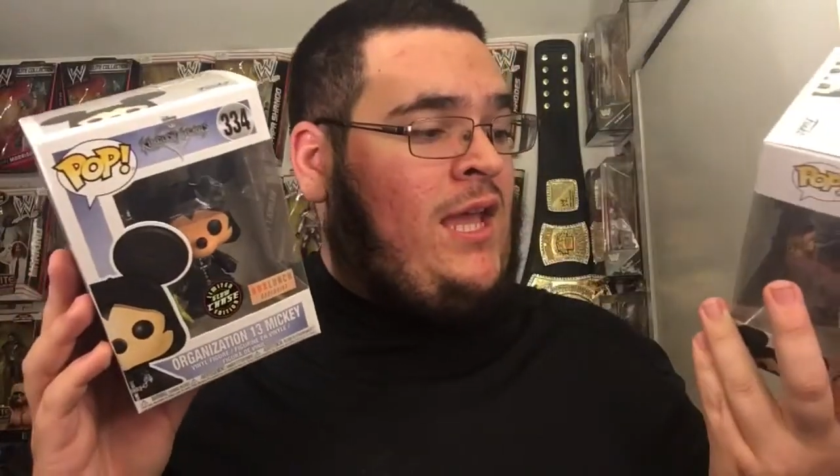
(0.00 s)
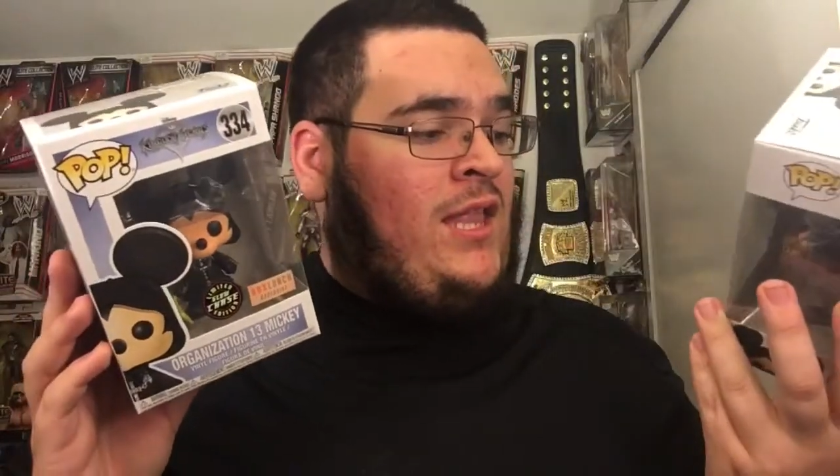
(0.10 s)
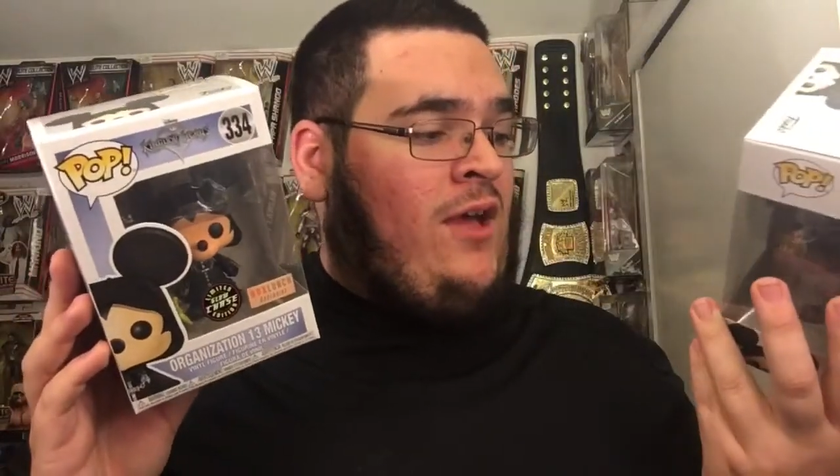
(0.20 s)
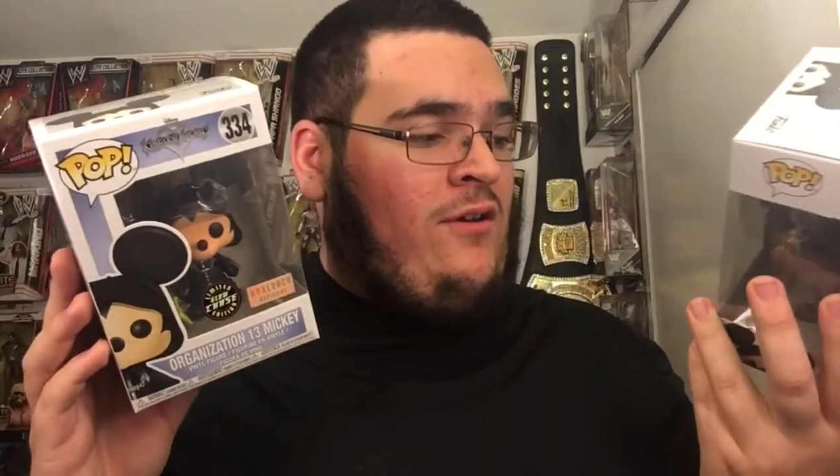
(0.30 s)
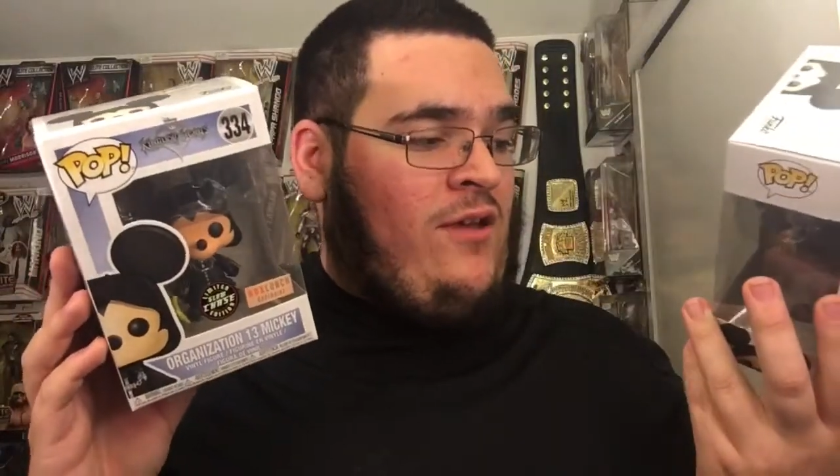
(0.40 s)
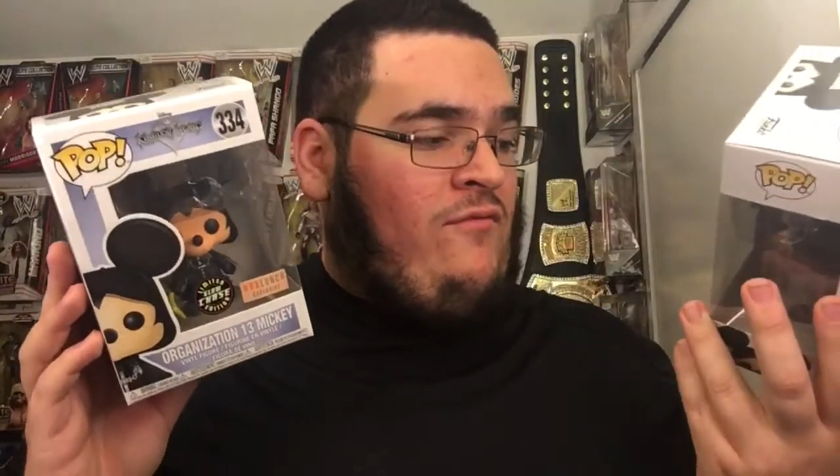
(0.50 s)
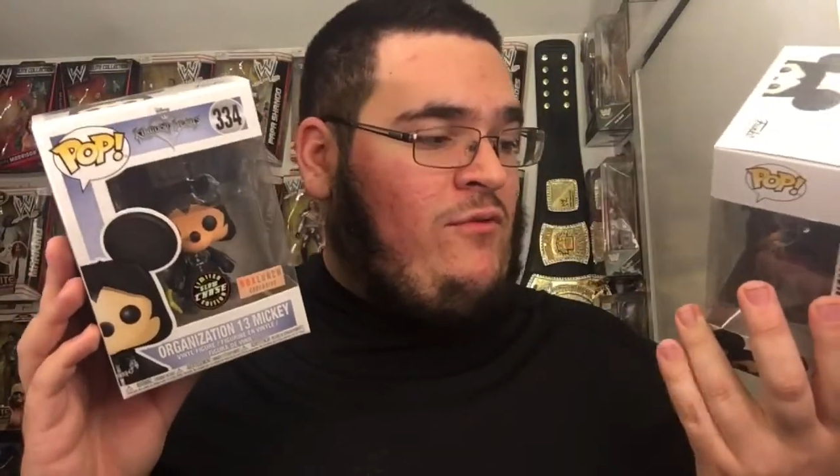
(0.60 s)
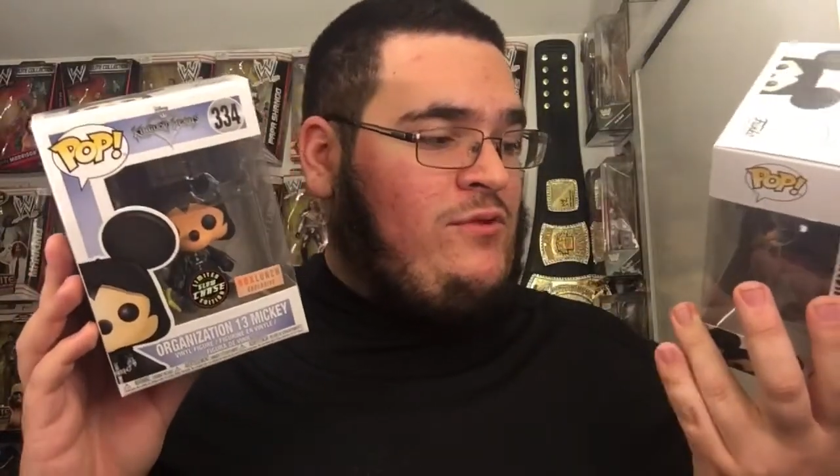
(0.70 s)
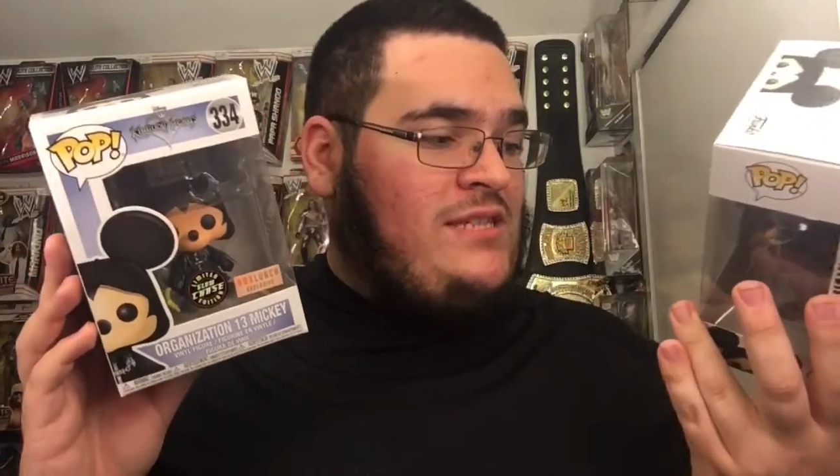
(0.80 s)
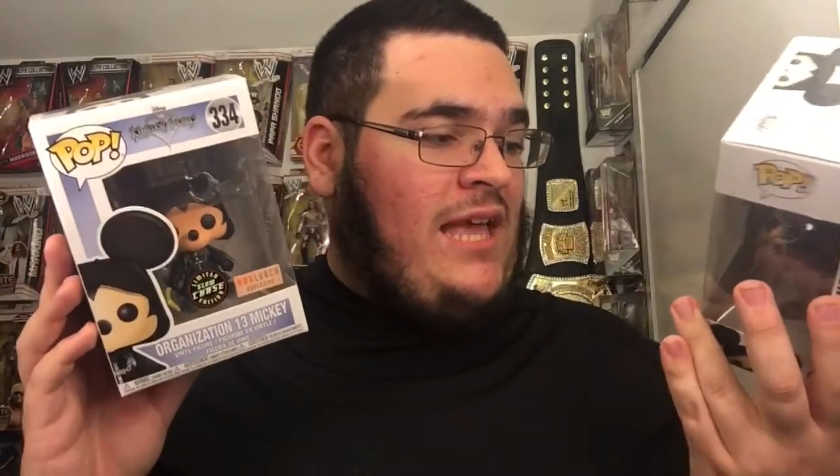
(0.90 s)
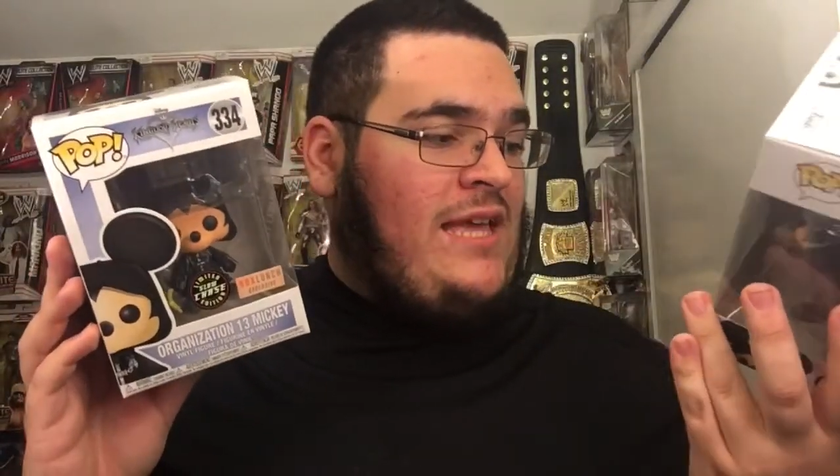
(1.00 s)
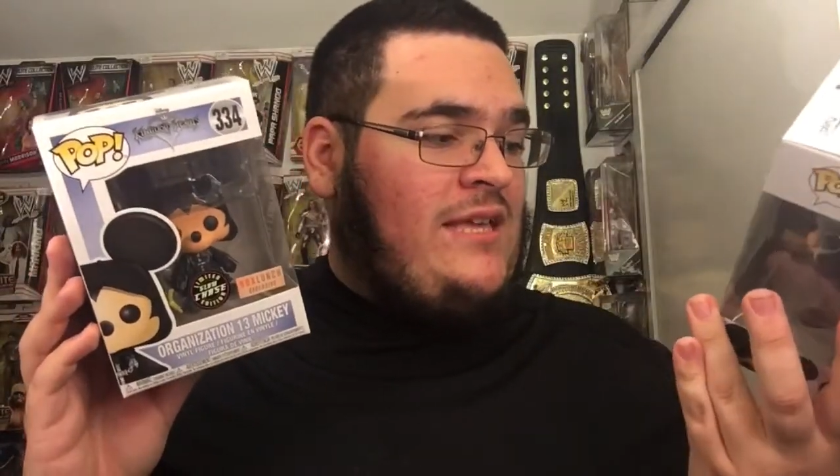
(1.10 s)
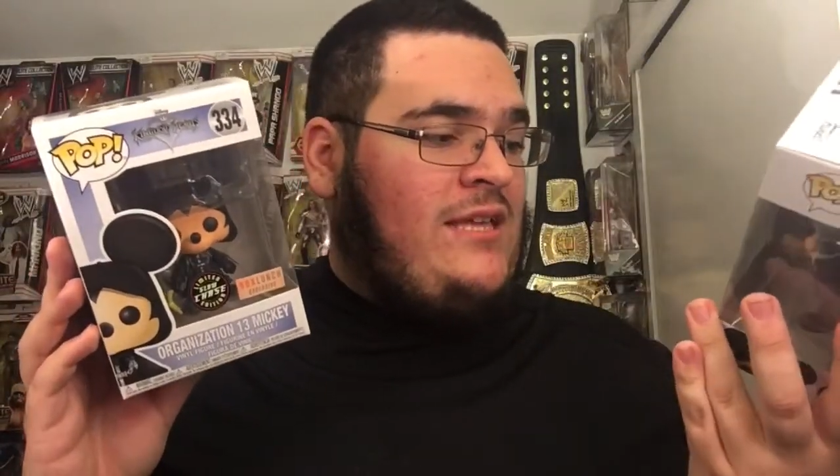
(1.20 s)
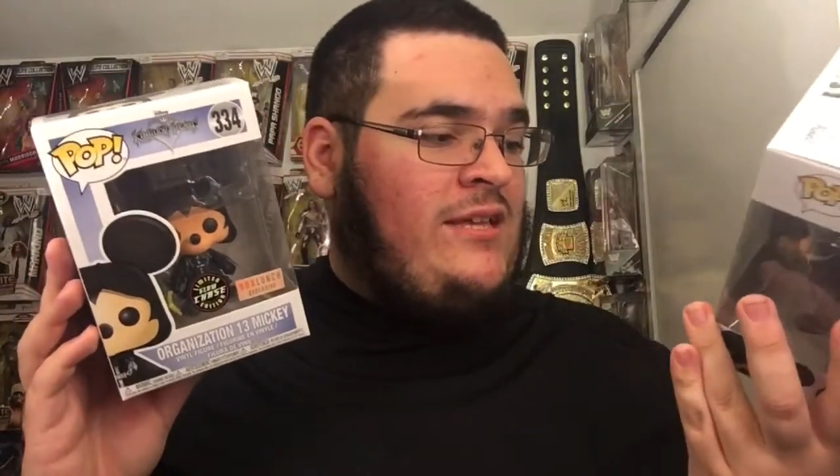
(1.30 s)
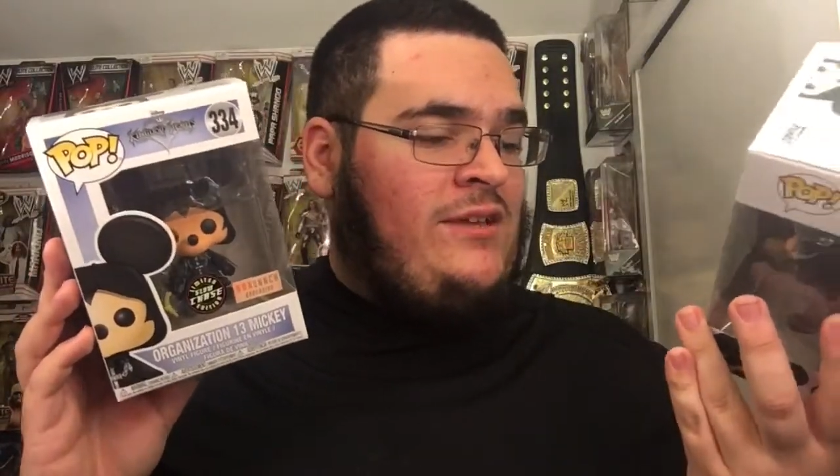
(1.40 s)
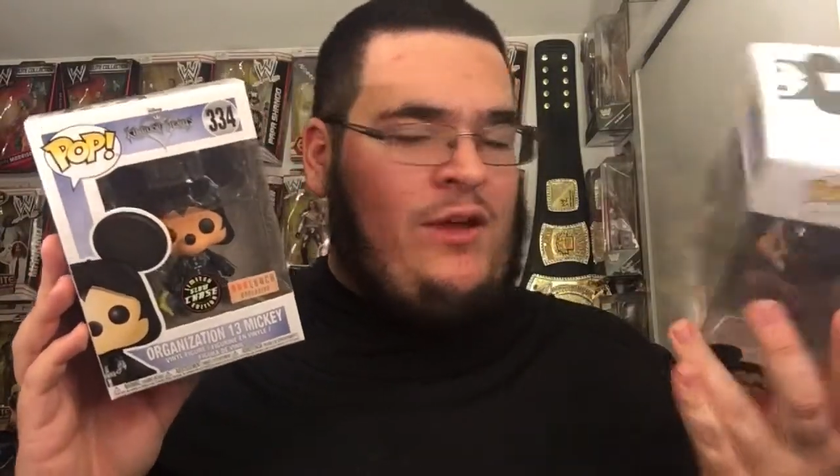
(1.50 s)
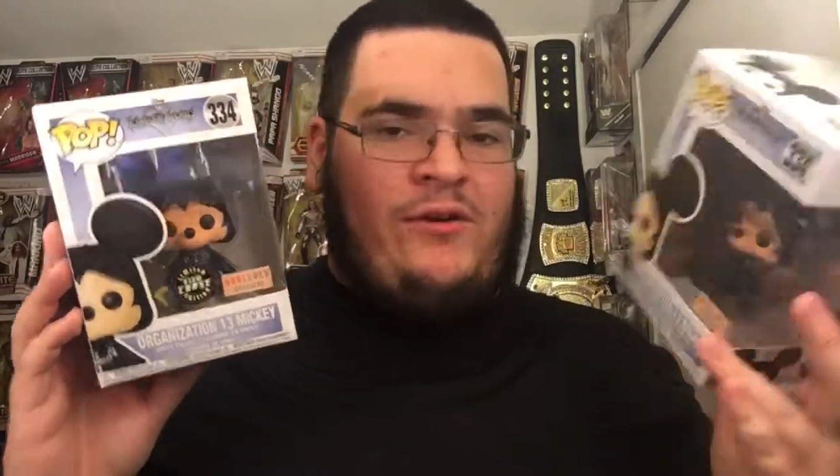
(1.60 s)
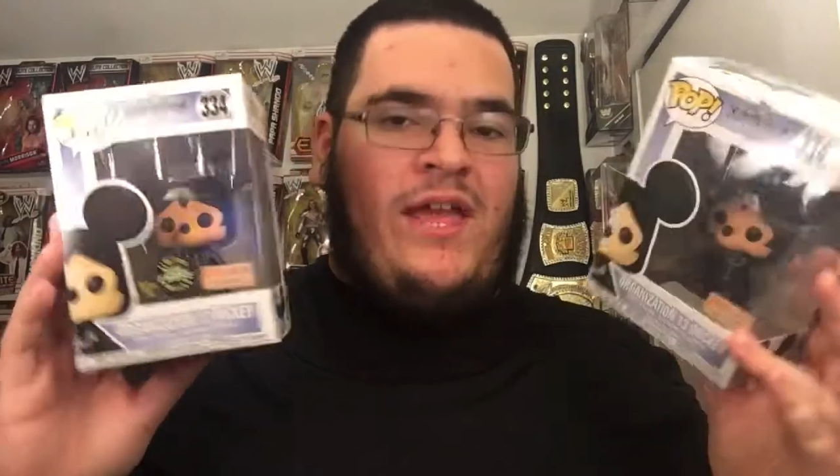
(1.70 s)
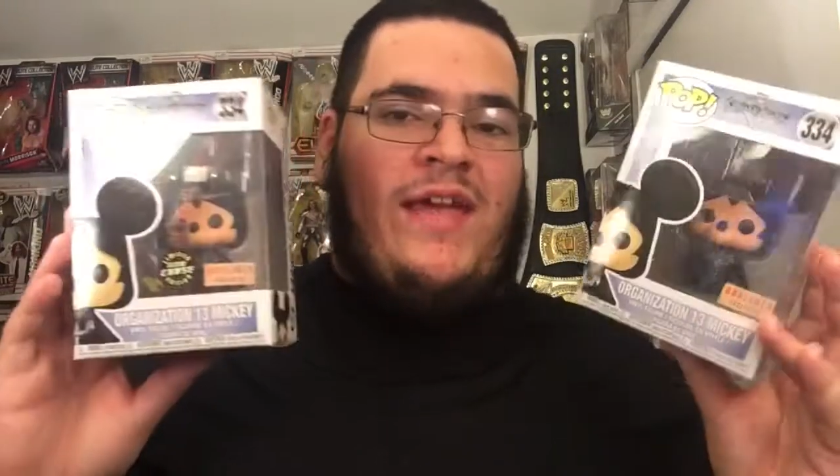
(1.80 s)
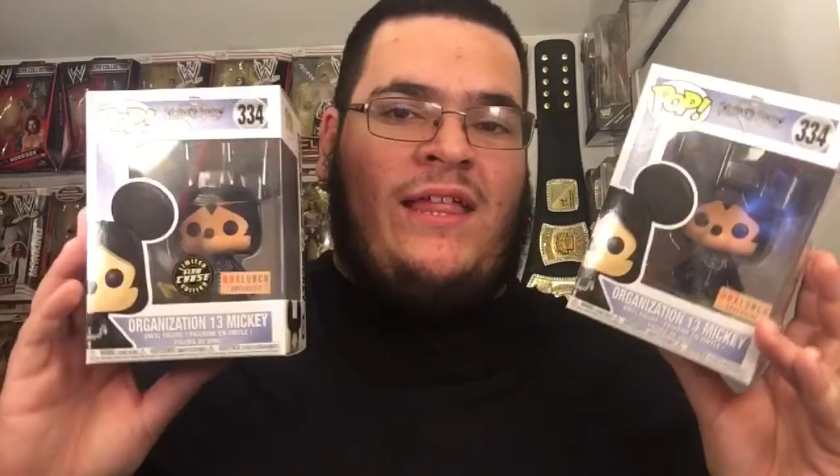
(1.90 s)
You know, if it was like okay,